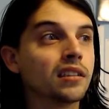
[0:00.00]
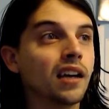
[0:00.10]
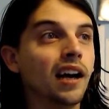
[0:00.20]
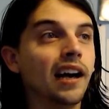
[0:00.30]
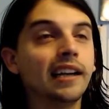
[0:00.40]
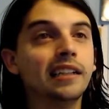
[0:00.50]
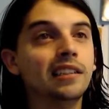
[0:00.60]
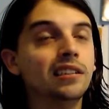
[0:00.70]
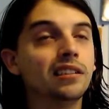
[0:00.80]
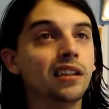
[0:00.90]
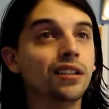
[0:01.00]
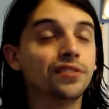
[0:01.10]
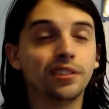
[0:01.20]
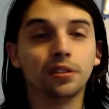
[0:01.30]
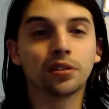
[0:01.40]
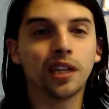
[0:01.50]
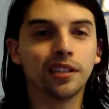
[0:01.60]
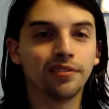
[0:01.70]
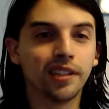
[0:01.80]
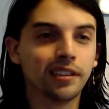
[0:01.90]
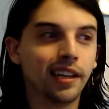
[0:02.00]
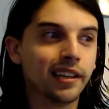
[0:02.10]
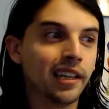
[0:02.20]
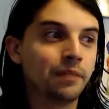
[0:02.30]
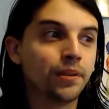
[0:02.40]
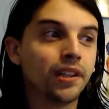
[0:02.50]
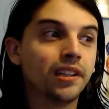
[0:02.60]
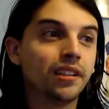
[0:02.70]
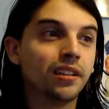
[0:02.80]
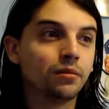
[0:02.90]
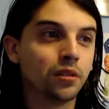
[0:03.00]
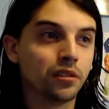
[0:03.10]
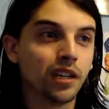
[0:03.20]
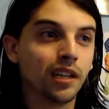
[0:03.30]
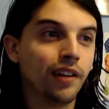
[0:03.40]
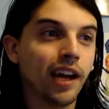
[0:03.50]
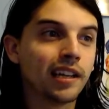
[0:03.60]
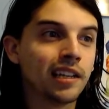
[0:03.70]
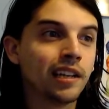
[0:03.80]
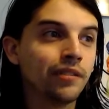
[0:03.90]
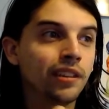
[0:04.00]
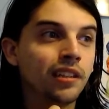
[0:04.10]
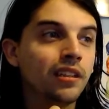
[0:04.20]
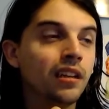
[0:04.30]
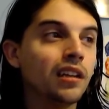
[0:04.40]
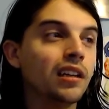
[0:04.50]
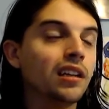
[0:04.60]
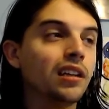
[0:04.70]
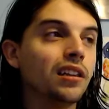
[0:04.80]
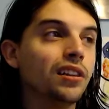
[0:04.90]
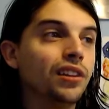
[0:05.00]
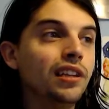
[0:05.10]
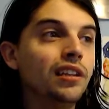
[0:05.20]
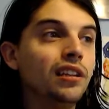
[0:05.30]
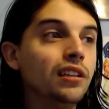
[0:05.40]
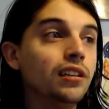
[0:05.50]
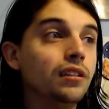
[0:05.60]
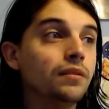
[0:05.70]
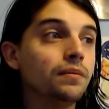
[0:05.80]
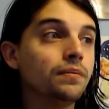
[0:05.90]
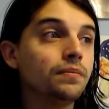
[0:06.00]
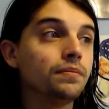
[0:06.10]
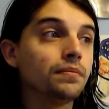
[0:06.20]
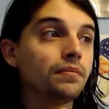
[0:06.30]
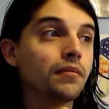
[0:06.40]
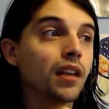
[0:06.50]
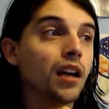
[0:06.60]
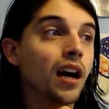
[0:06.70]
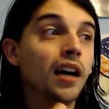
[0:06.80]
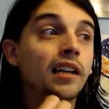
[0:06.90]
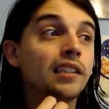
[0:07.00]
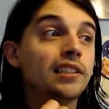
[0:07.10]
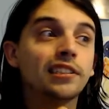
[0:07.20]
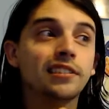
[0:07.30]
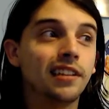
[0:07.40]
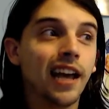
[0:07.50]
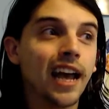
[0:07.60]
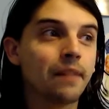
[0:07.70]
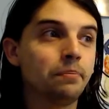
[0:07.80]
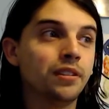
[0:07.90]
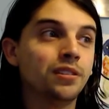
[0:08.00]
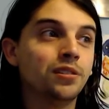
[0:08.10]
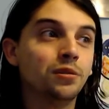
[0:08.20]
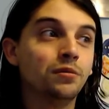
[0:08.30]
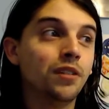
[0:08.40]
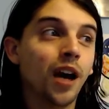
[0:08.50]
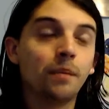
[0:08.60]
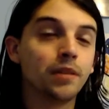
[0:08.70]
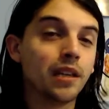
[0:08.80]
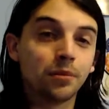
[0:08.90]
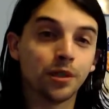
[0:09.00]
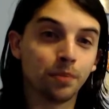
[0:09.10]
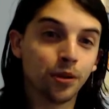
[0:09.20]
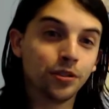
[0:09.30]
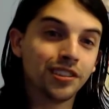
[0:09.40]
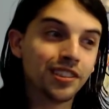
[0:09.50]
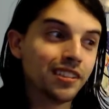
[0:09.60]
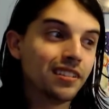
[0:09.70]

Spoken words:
kind of still kind of like that gameplay where you're kind of hacking everything. The I just happen to not be able to purchase it.